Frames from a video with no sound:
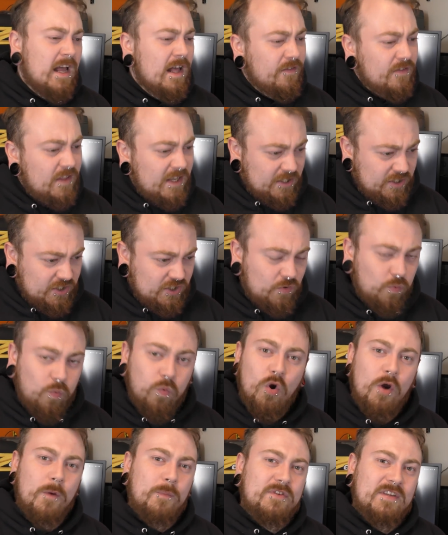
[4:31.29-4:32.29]
they
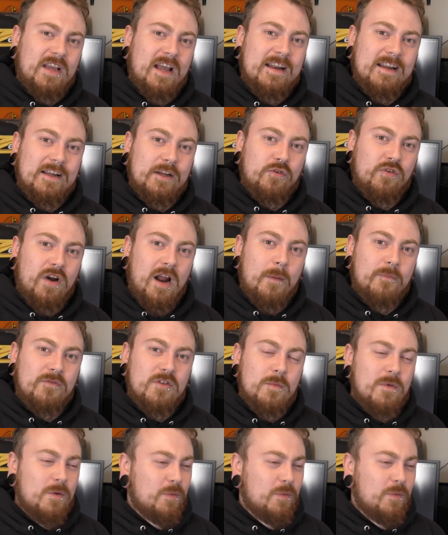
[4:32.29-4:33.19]
swooped in and grabbed them.